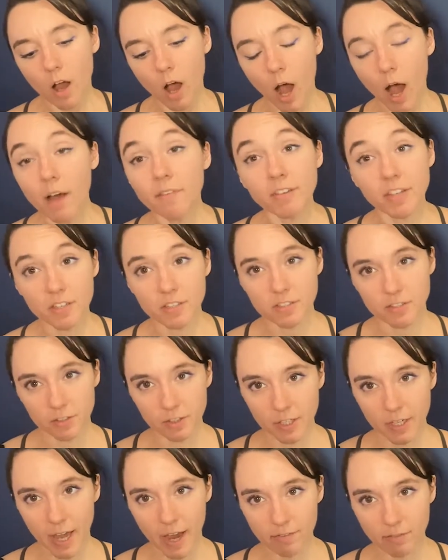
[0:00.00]

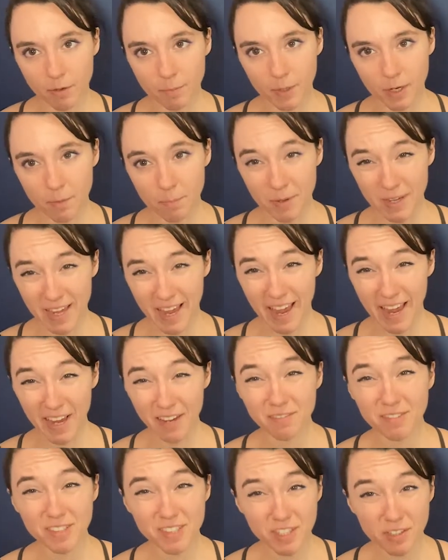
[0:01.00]
obviously everybody
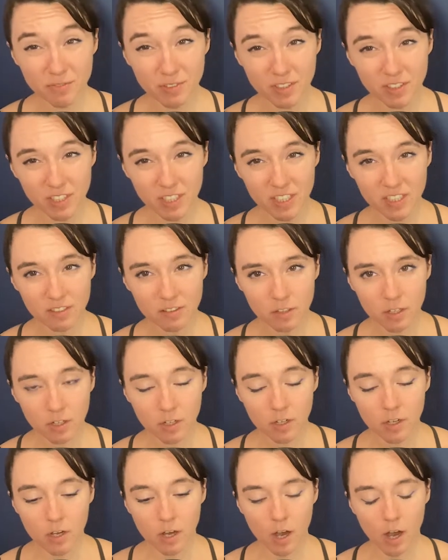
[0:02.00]
behaves differently.
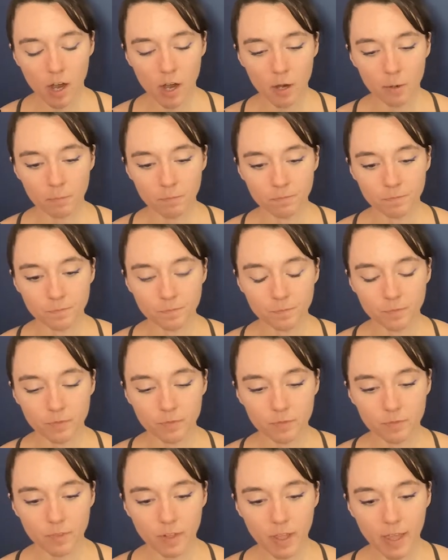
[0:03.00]

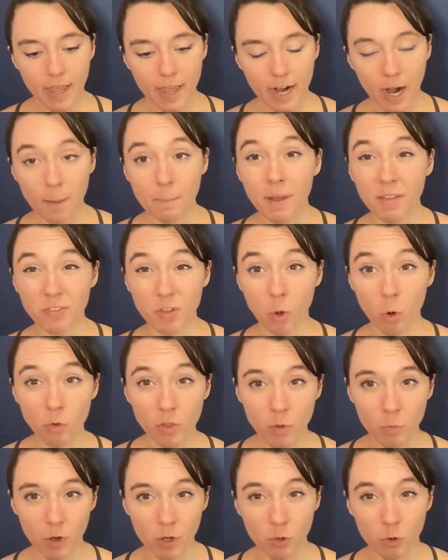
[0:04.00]
And I'm not the
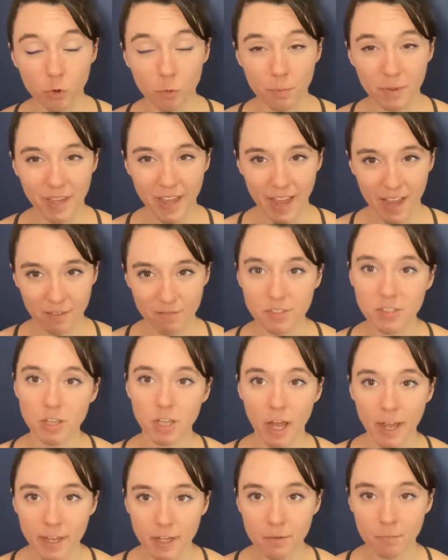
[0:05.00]
only one who
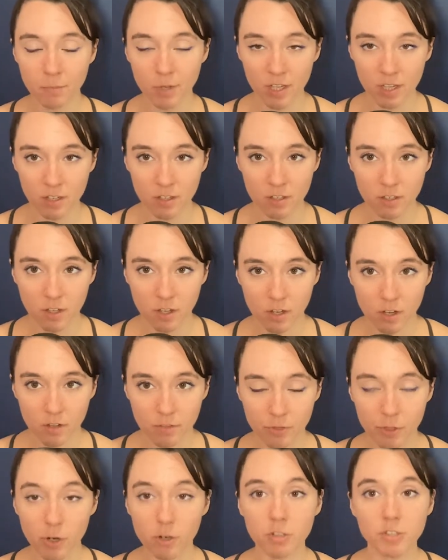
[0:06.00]
behaves like me.
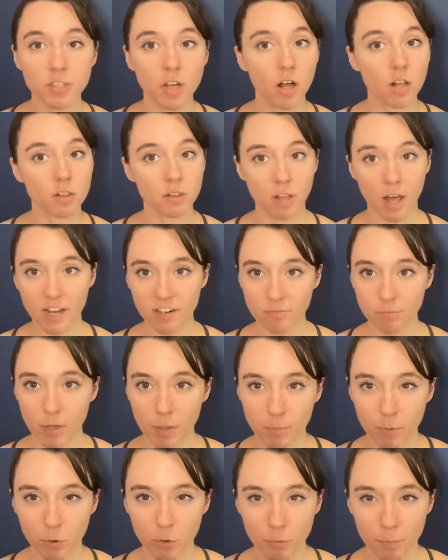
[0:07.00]
There's a lot
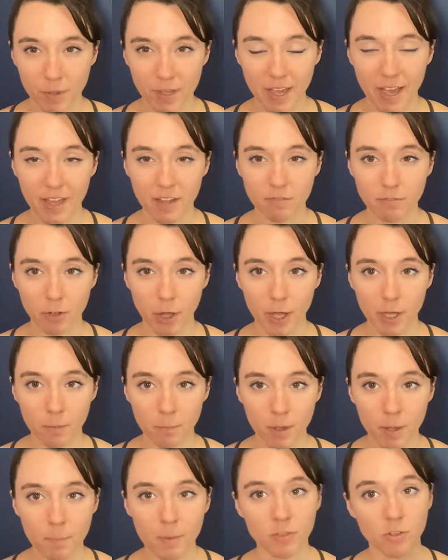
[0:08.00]
of people who behave
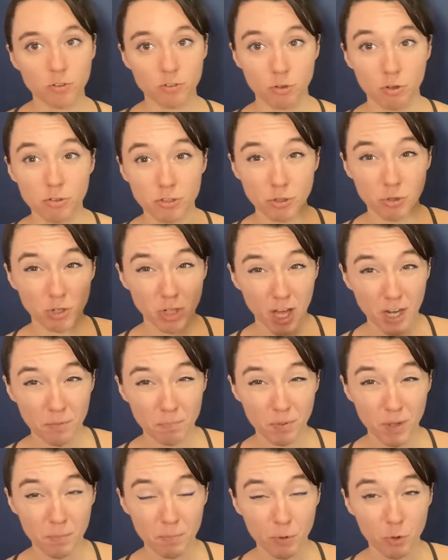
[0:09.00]
like me, but there's also a
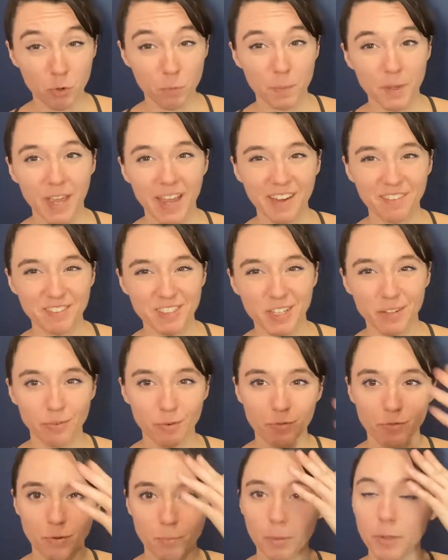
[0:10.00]
lot of people who behave
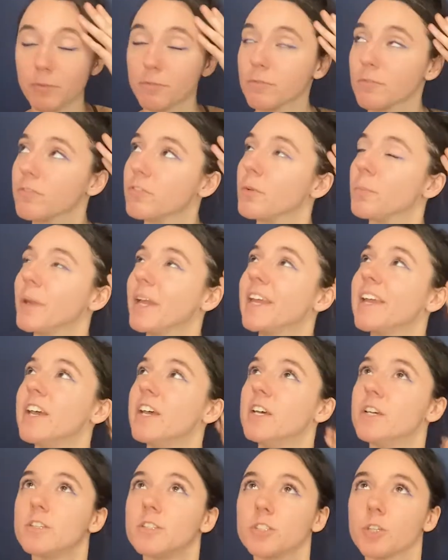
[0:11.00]
different from me.
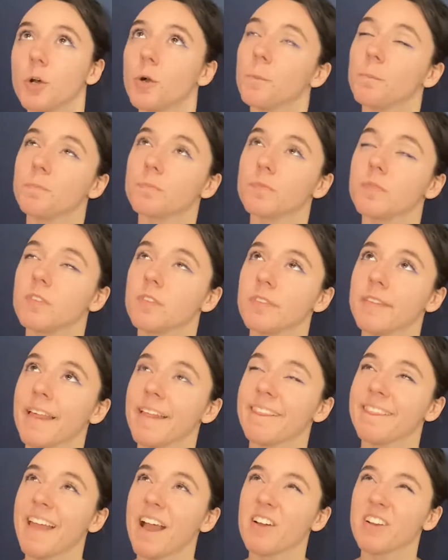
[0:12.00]
So
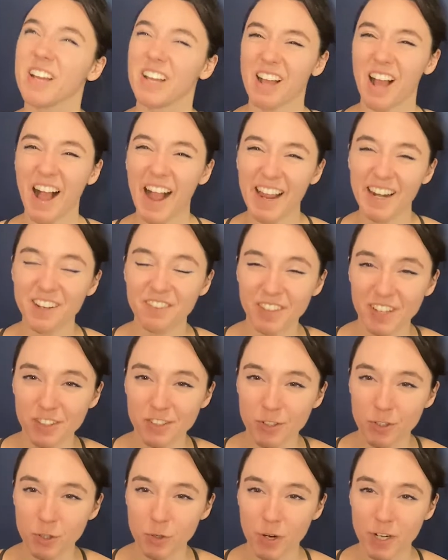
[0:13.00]
now to kind of
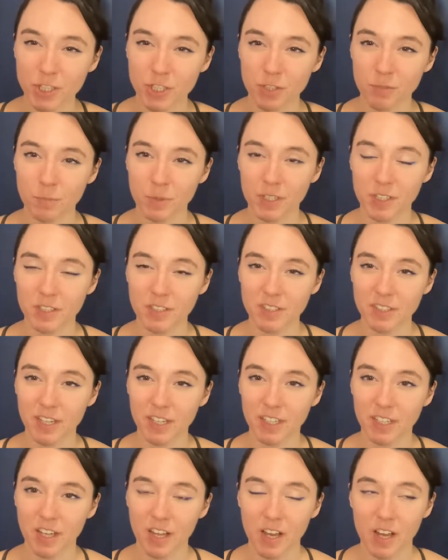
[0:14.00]
answer your question, because
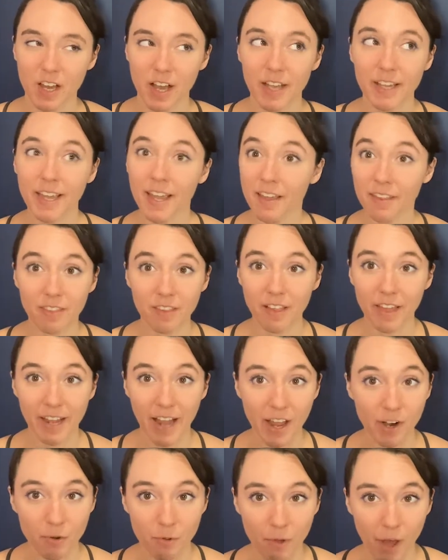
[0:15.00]
like, again,
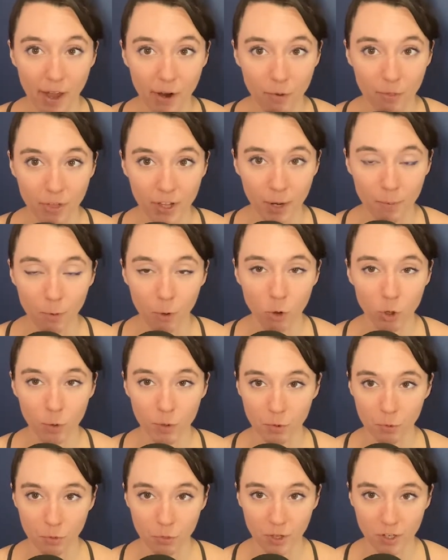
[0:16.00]
like I don't think I'm the
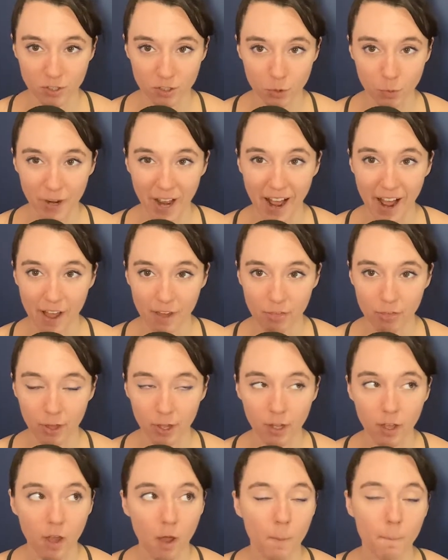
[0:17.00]
only one who thinks the way I
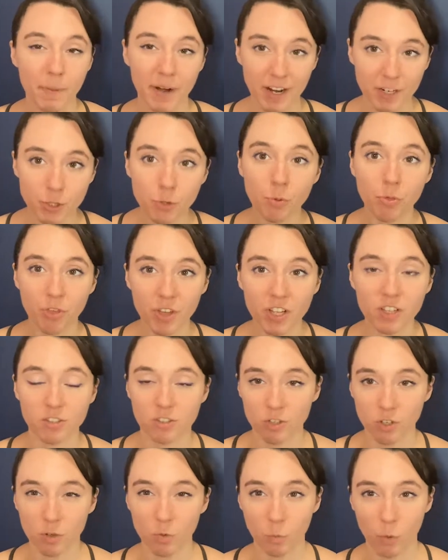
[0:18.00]
think, but I do think
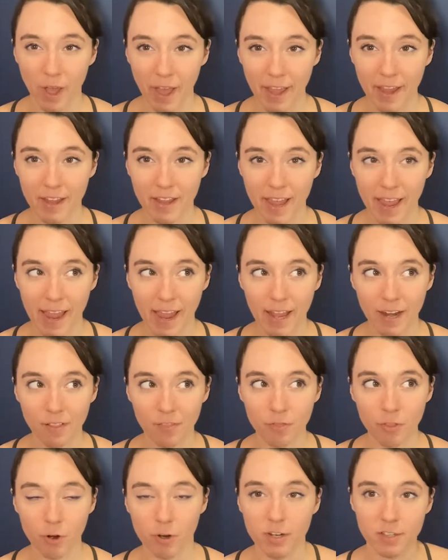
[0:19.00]
a certain way.
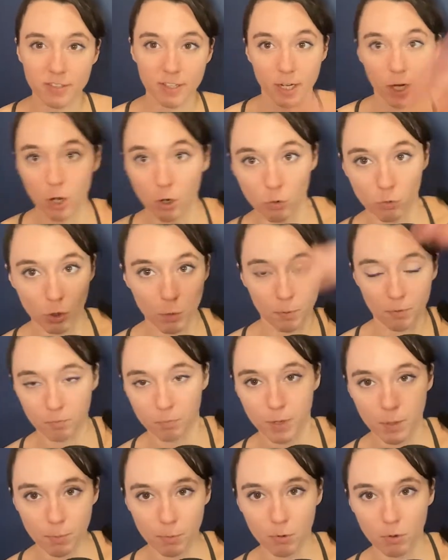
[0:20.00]
And there is like a group
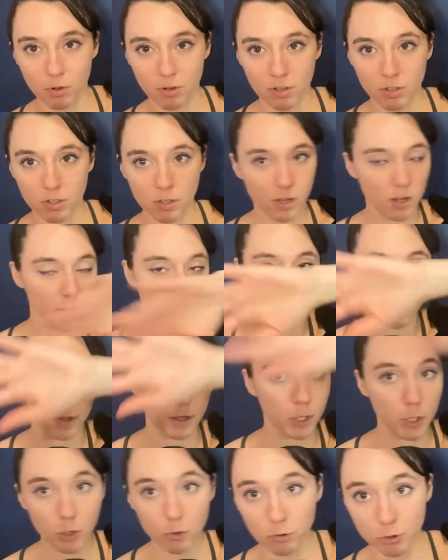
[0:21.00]
of people,
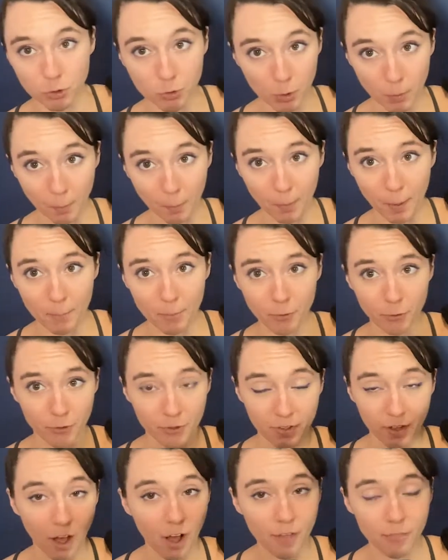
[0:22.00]
a huge group of
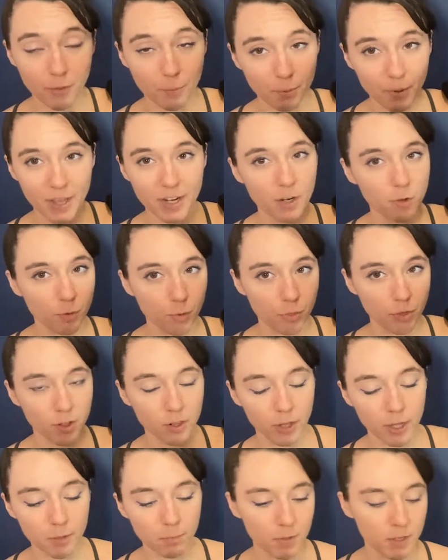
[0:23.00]
people on the planet who
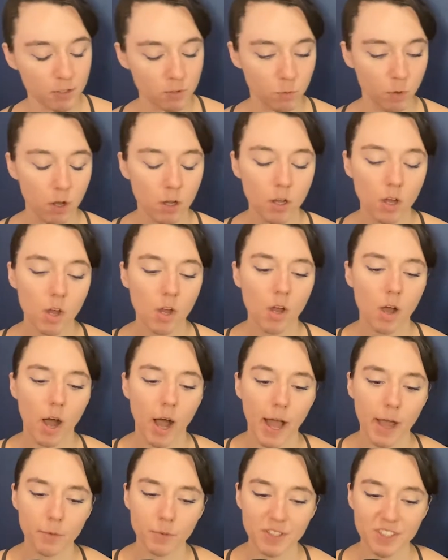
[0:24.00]
think like me as well.
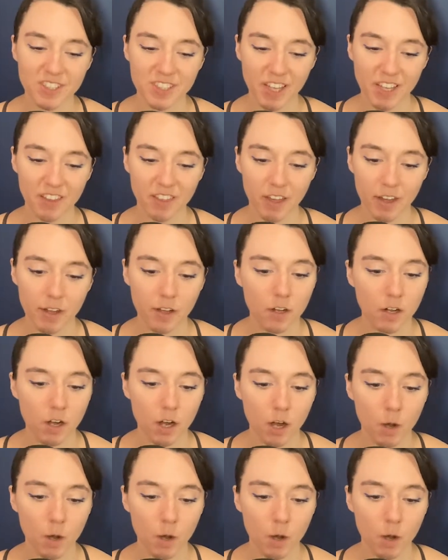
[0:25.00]
I would say that,